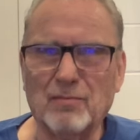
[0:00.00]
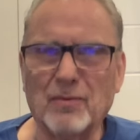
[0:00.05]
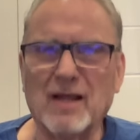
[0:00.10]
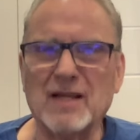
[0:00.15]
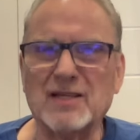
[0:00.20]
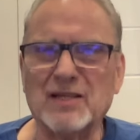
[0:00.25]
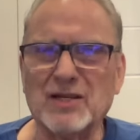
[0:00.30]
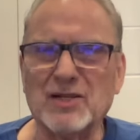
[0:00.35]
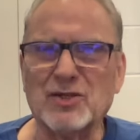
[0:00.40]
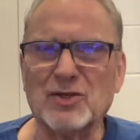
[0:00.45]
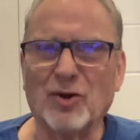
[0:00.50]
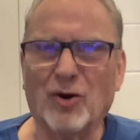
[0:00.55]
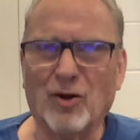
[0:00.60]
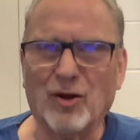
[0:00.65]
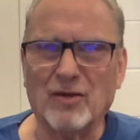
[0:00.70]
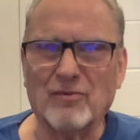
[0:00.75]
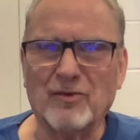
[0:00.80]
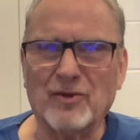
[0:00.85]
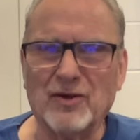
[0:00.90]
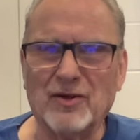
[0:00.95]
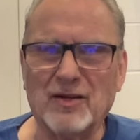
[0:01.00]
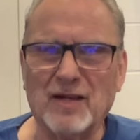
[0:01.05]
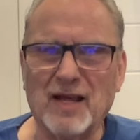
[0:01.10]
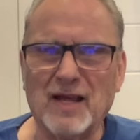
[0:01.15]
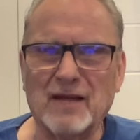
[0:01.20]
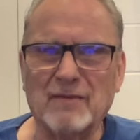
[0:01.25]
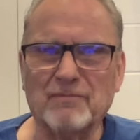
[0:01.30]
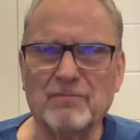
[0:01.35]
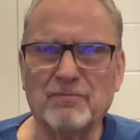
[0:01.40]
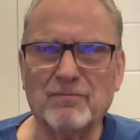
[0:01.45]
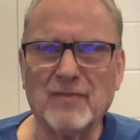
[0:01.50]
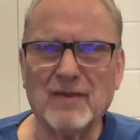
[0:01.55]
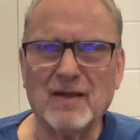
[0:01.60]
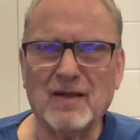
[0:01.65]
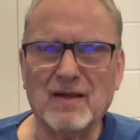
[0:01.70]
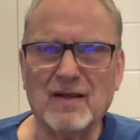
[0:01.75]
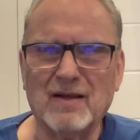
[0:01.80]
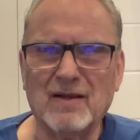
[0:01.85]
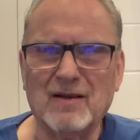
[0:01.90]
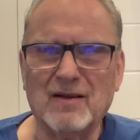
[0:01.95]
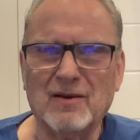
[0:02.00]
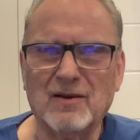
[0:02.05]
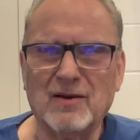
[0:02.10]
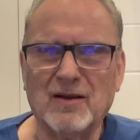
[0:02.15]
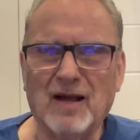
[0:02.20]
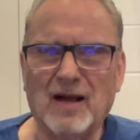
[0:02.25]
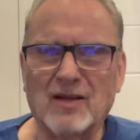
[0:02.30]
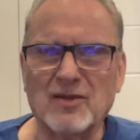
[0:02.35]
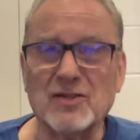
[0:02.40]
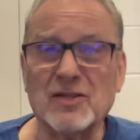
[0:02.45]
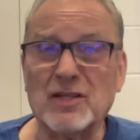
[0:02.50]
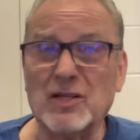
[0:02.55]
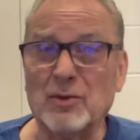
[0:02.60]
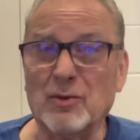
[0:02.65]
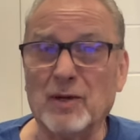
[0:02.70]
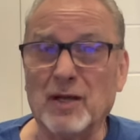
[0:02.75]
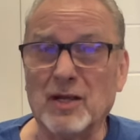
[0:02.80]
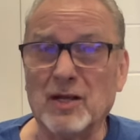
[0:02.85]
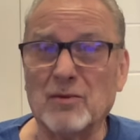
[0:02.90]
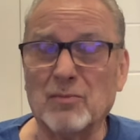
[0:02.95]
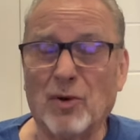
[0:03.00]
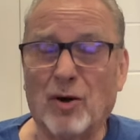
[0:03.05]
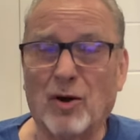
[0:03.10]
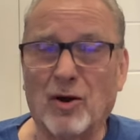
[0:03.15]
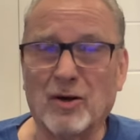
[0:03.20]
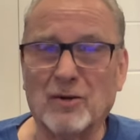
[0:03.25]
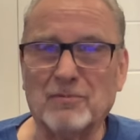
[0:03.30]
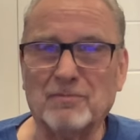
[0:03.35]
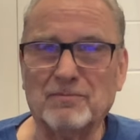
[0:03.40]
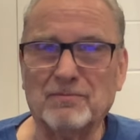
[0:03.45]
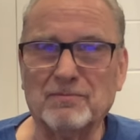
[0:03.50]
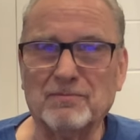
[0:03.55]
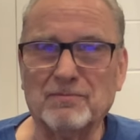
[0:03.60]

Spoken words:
Blessings to all of you today. I'll see you again tomorrow.